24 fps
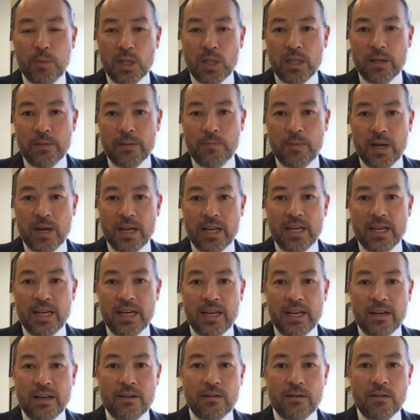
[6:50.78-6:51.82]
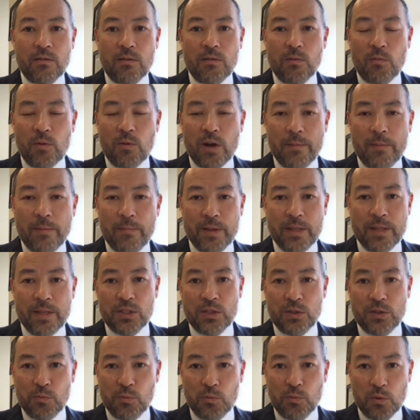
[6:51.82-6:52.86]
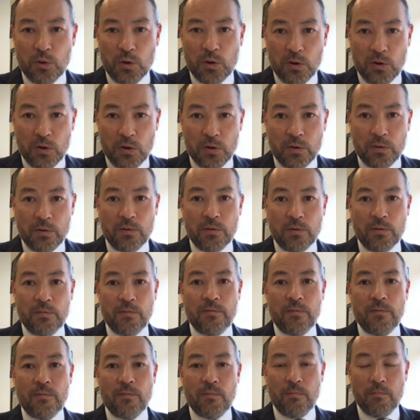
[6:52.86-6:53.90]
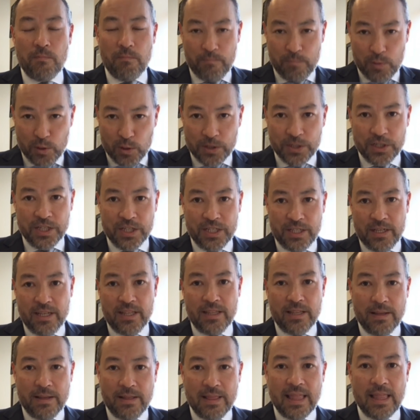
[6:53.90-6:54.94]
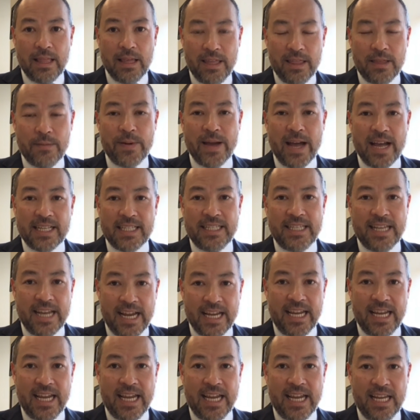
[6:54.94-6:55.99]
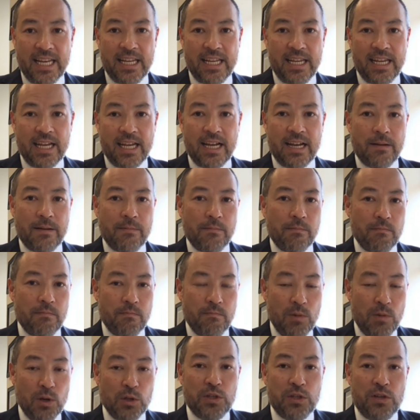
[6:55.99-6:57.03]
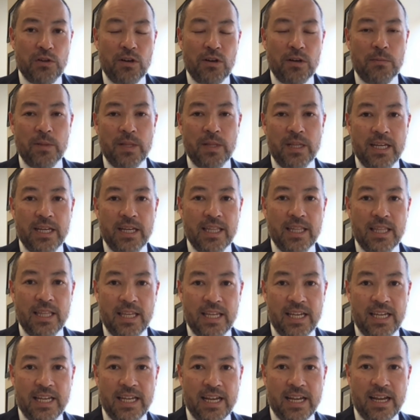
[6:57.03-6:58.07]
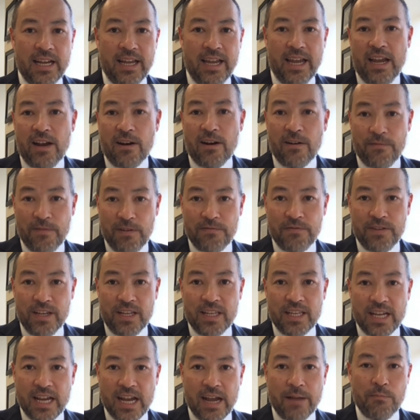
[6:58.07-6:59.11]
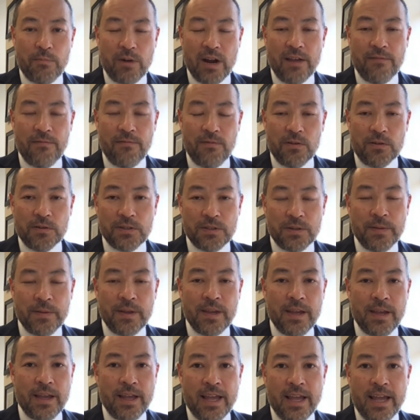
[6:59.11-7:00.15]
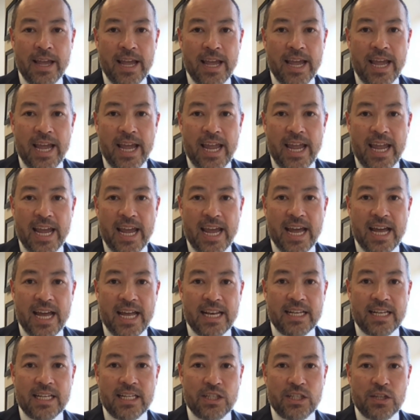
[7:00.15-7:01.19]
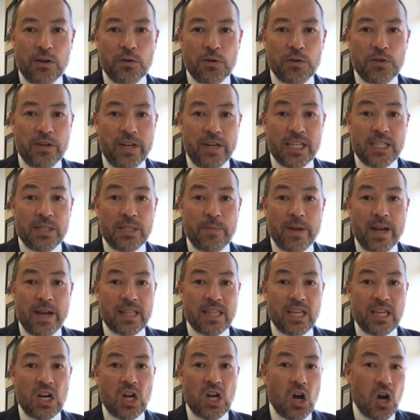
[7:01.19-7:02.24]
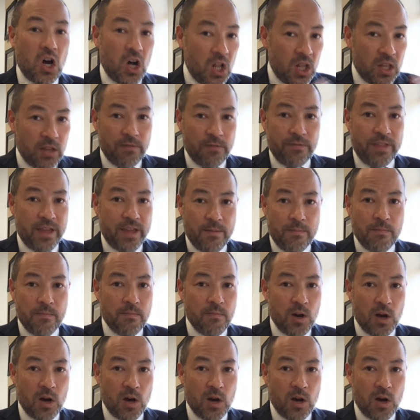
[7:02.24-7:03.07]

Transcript: bullet button weapons were purchased in the past decade, most notably the AR-15 type rifles. And so to expect that all of